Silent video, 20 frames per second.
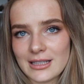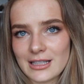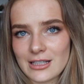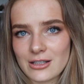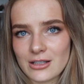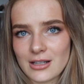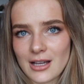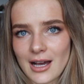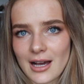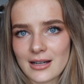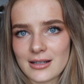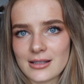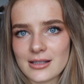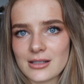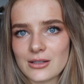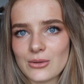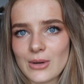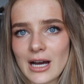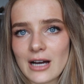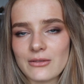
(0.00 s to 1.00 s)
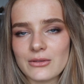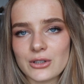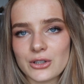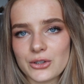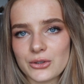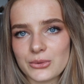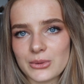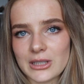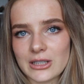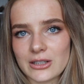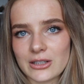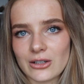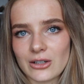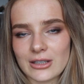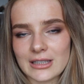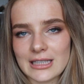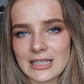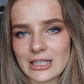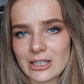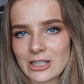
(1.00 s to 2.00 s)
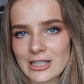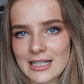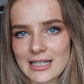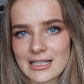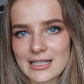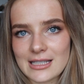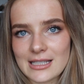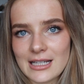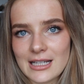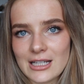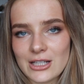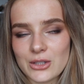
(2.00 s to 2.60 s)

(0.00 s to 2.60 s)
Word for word: that she has to have a career on the internet,